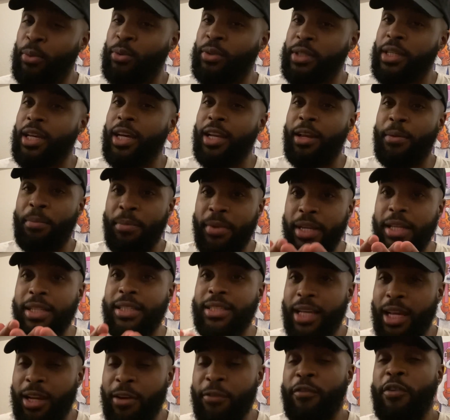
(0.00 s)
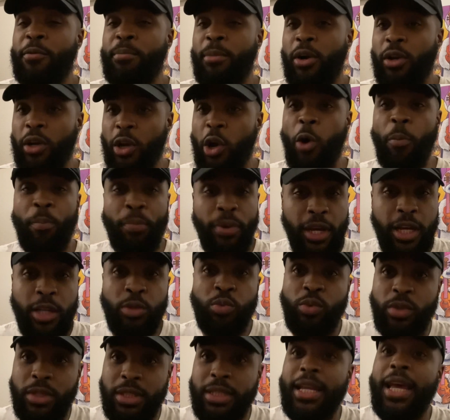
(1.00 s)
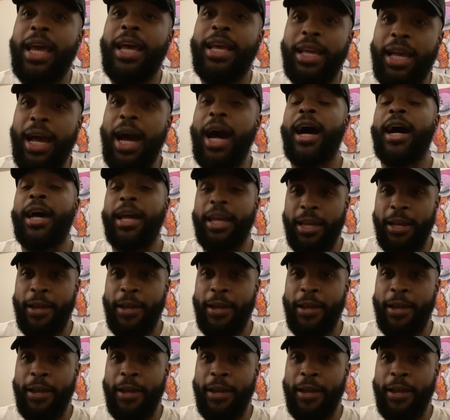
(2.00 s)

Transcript: telling me Teofimo Lopez was that guy.